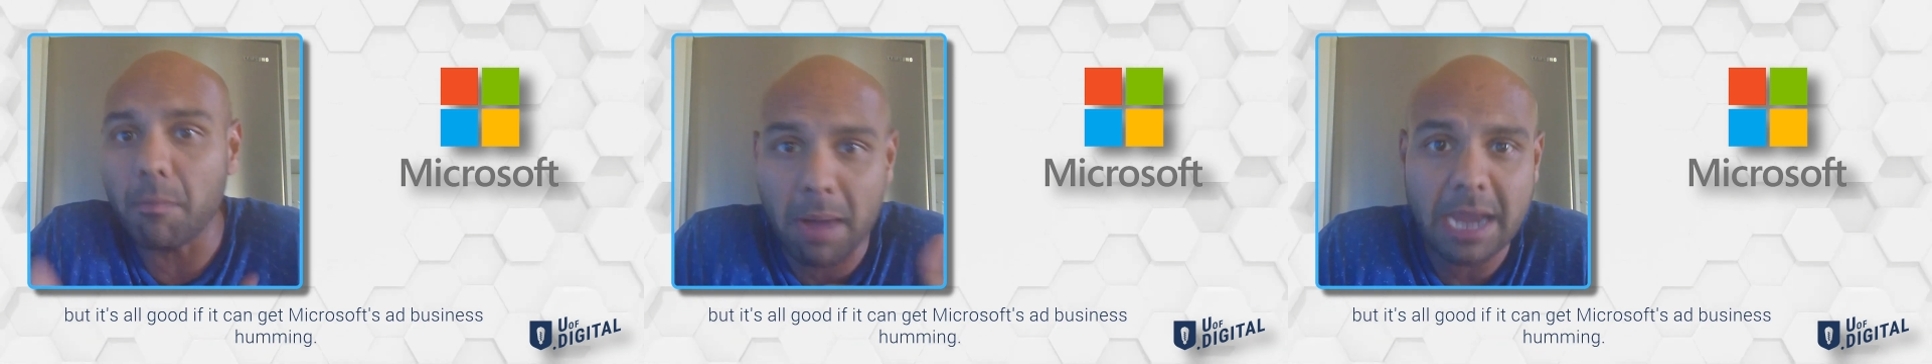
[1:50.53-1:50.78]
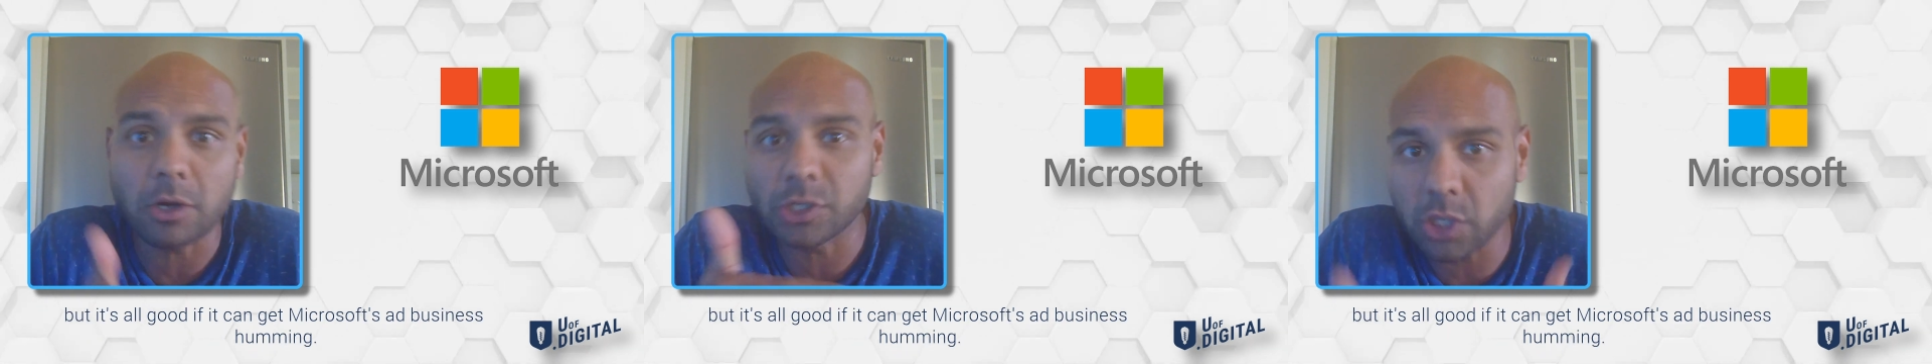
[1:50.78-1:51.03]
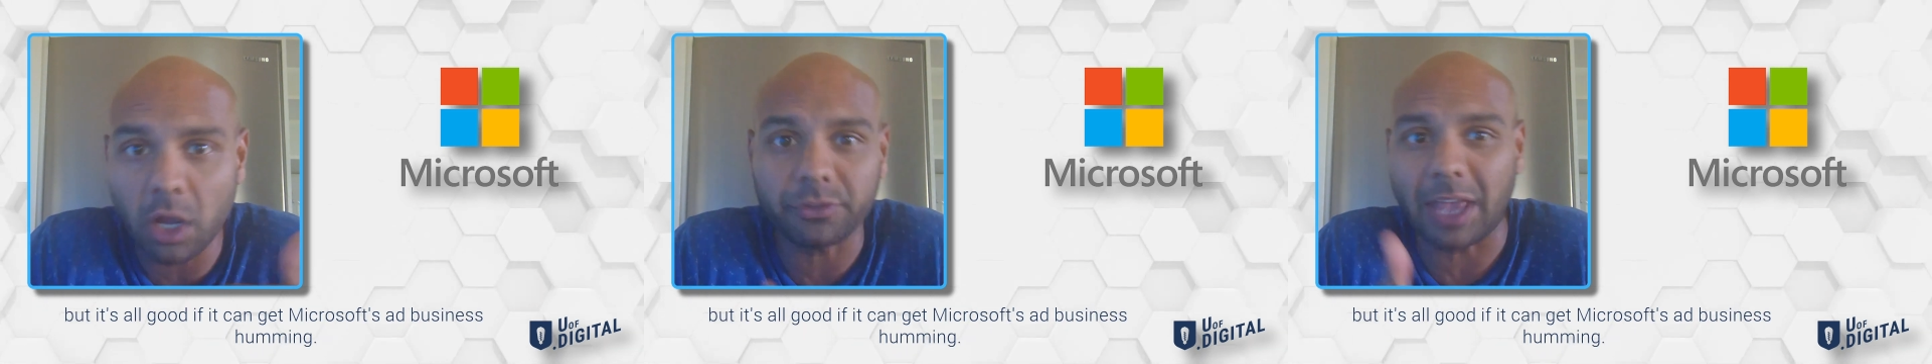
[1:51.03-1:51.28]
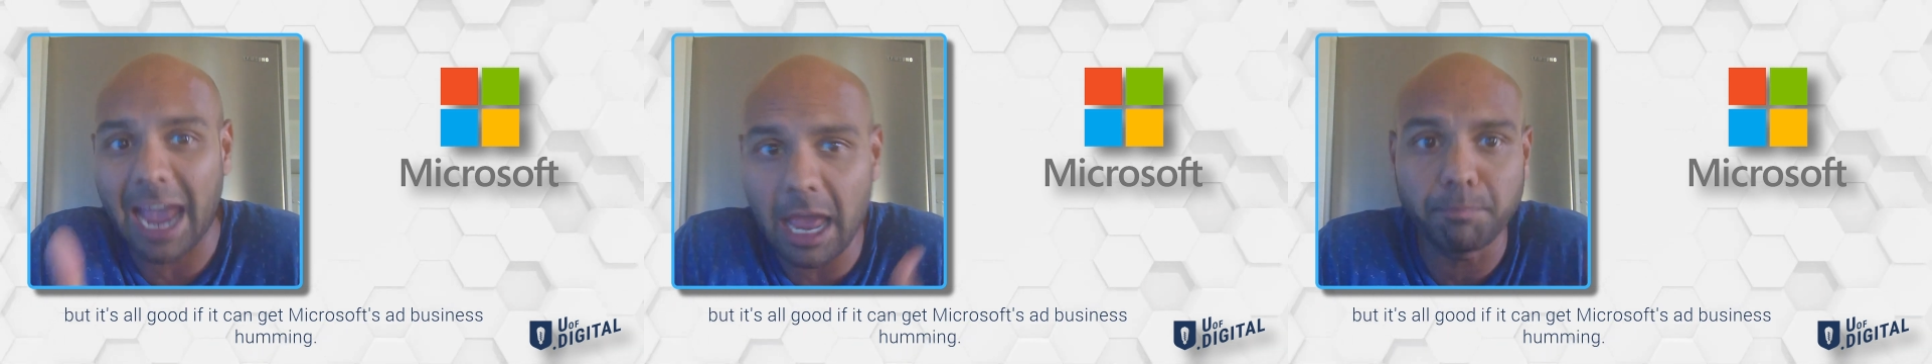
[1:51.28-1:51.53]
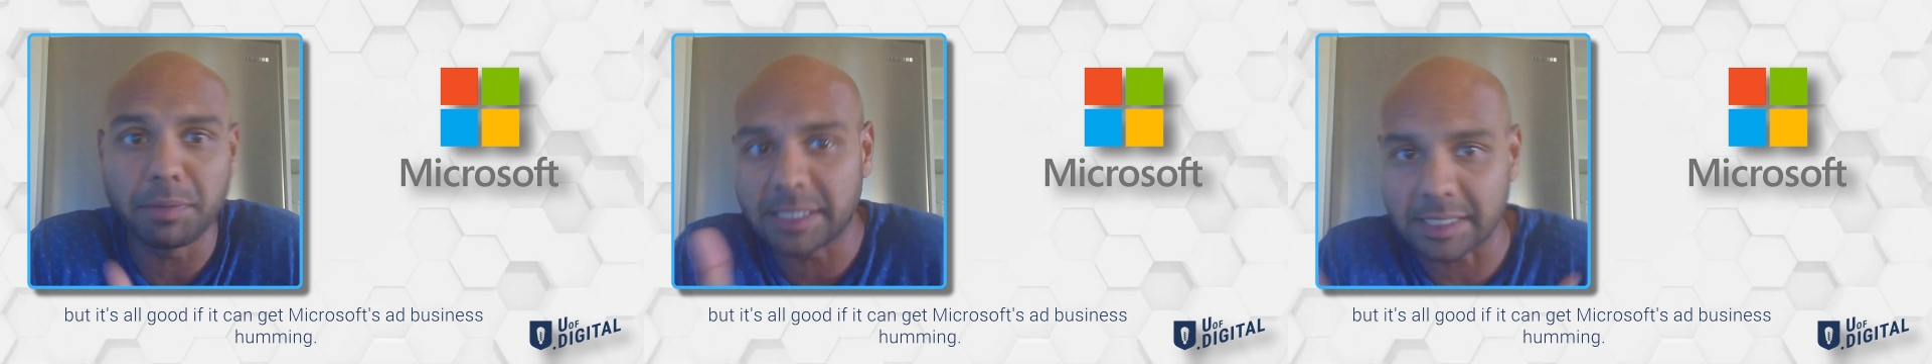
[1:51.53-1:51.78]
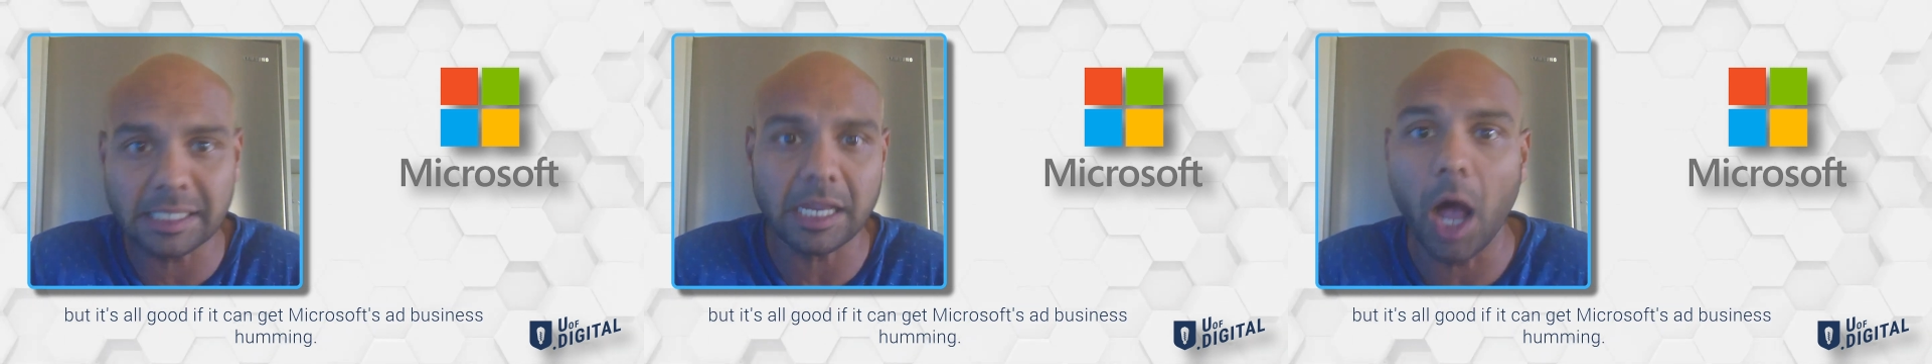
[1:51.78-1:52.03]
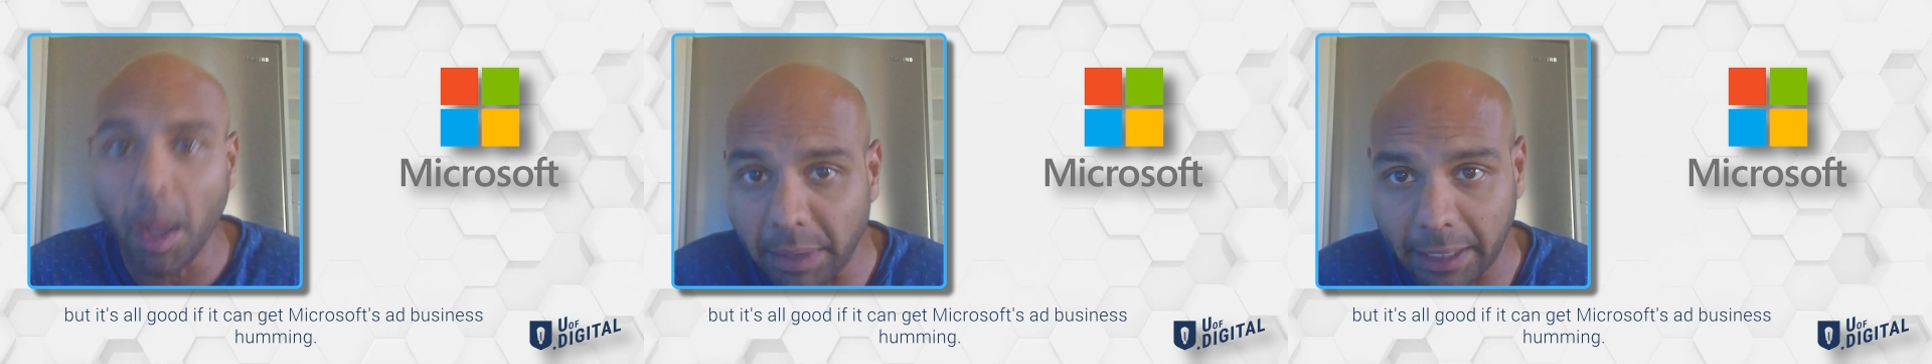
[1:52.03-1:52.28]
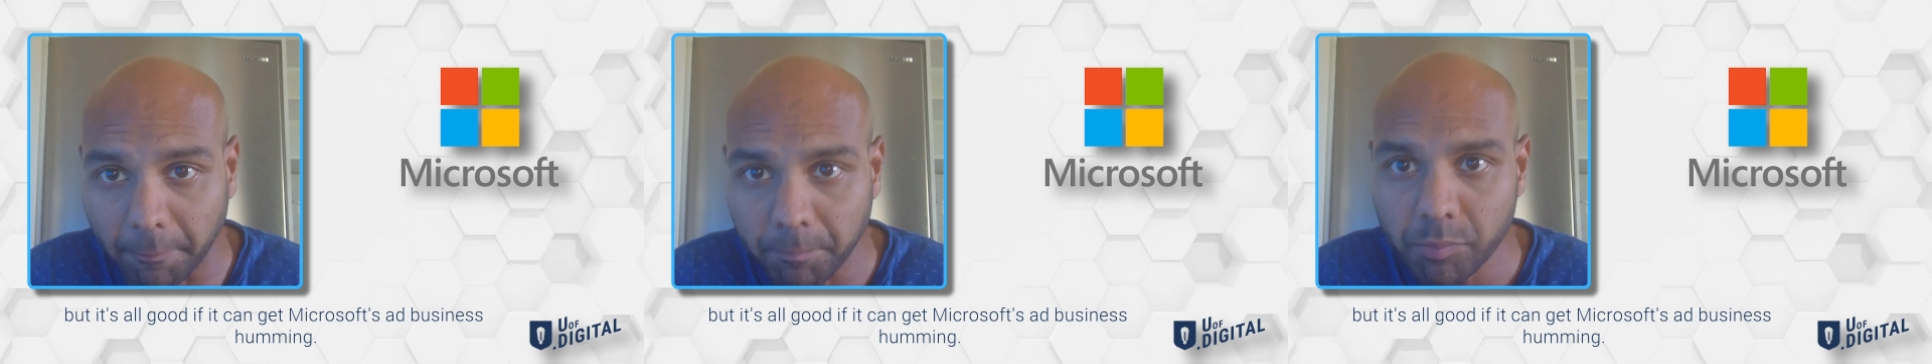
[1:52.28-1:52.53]
Microsoft's ad business
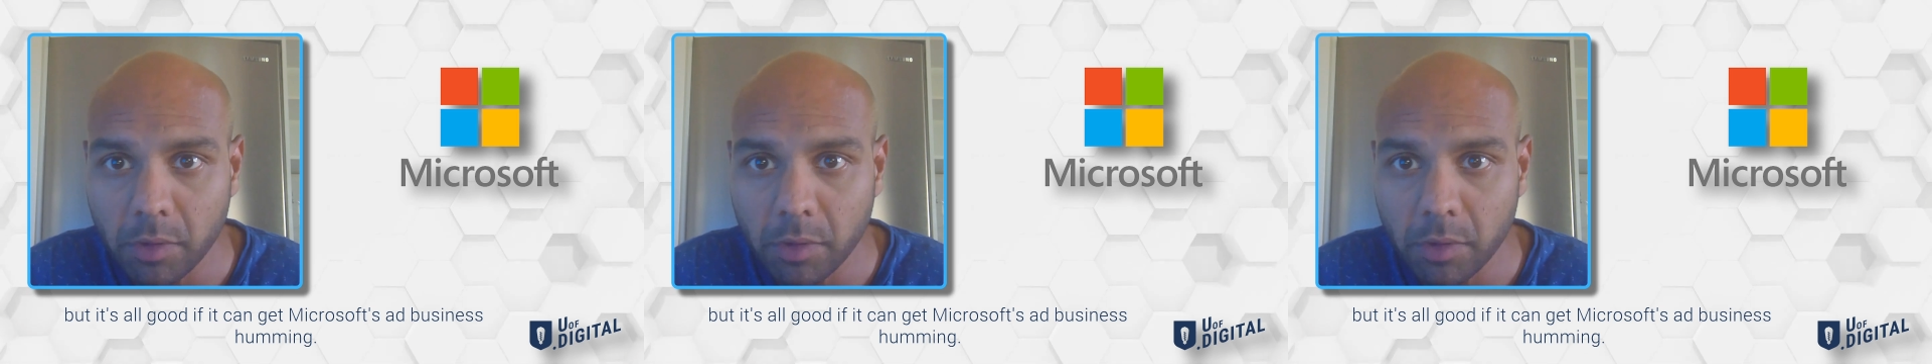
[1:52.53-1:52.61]
humming.